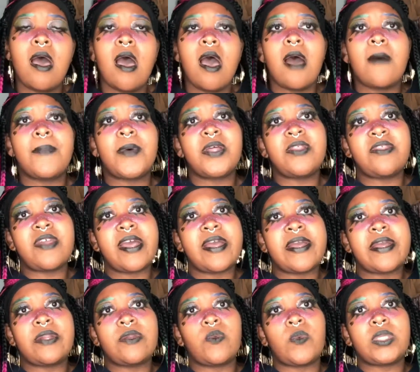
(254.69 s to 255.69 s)
But
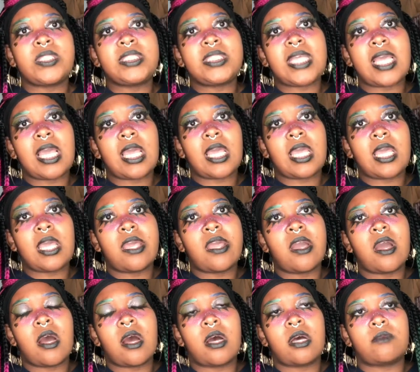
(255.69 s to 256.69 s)
then one day,
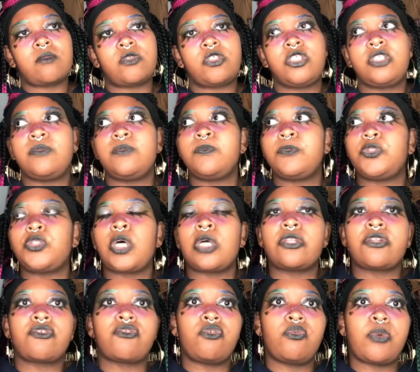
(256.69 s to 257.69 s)
she saw the
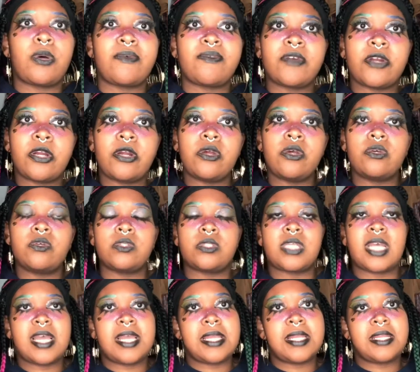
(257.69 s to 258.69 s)
group of girls
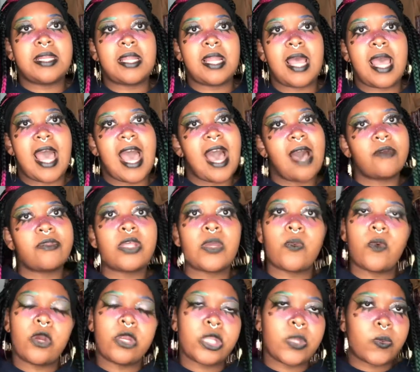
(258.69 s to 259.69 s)
and how they were,
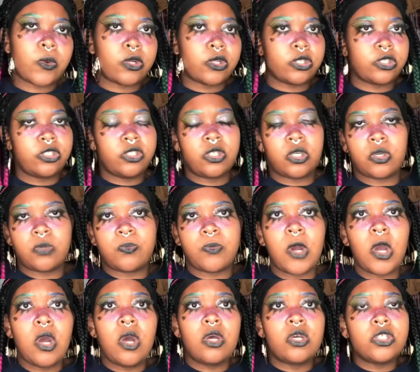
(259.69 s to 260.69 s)
you know,
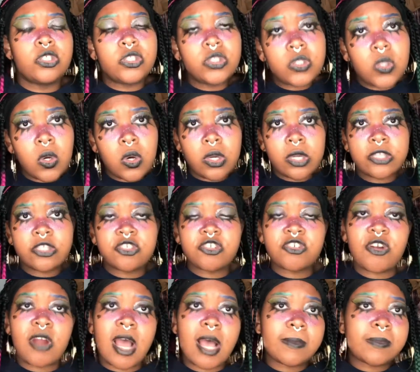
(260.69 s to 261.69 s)
shorts,
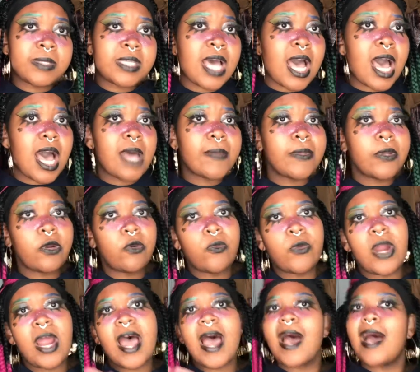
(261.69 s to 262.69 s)
crop top. They were more
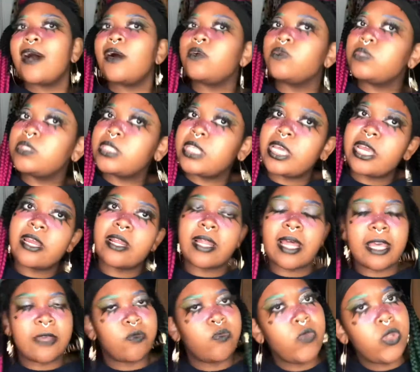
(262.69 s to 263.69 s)
out there, like,
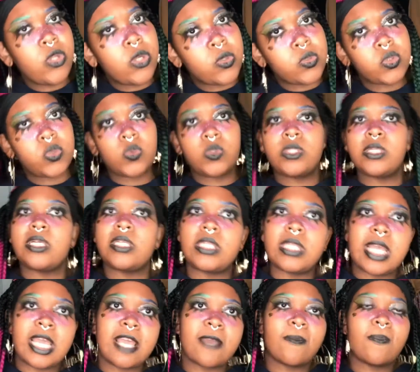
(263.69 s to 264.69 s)
you know, doing their
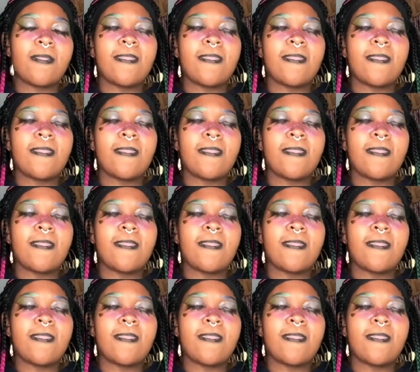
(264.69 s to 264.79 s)
thing.